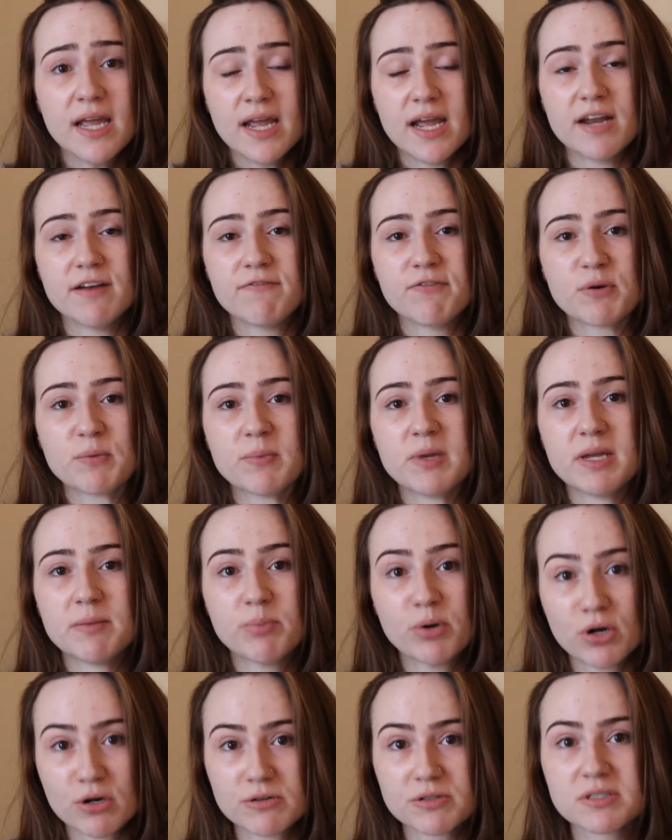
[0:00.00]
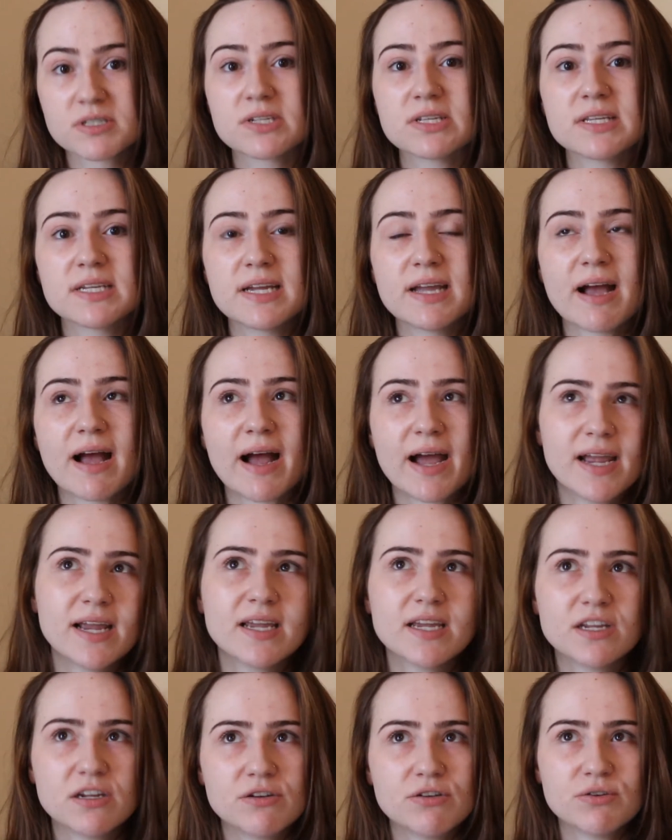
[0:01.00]
And for me personally, I
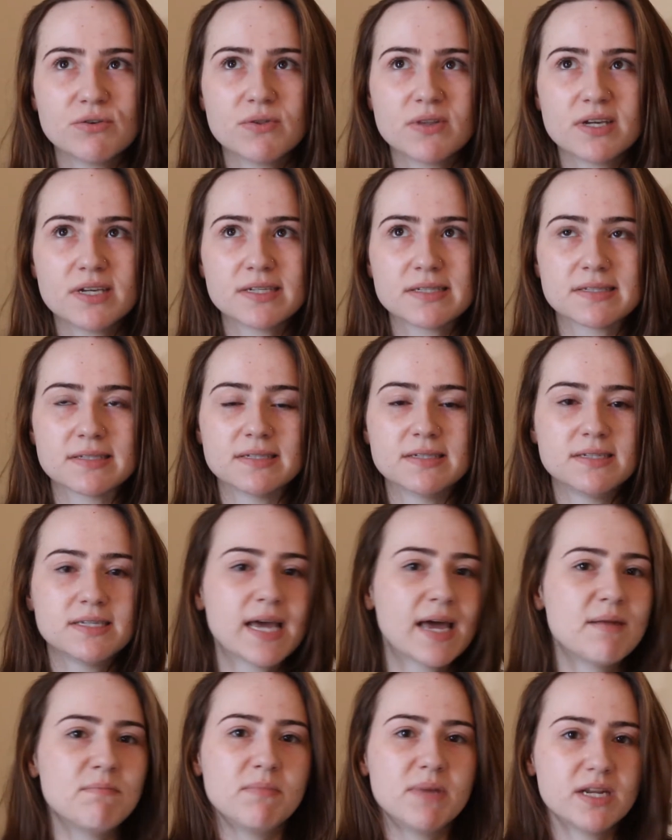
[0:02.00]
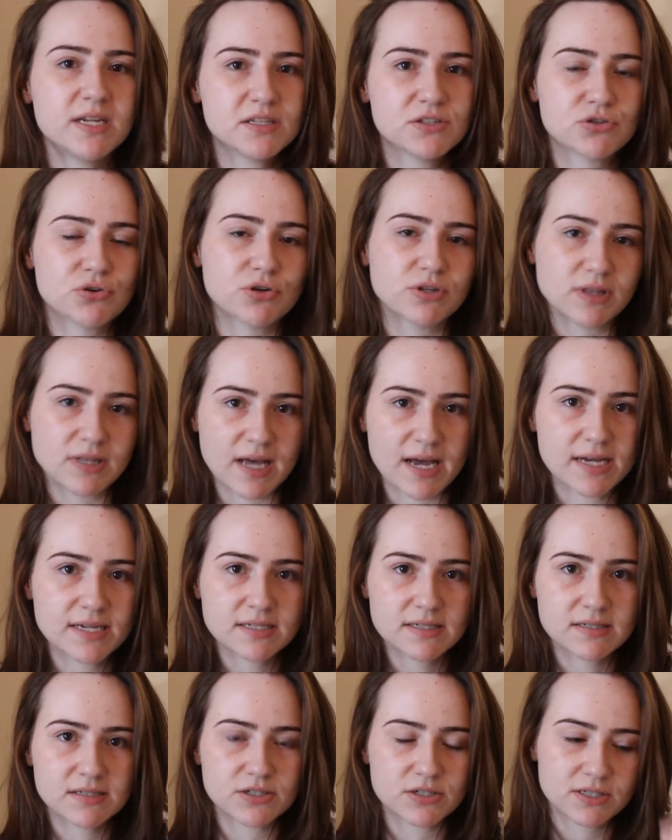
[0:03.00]
can do this in 10 minutes or less,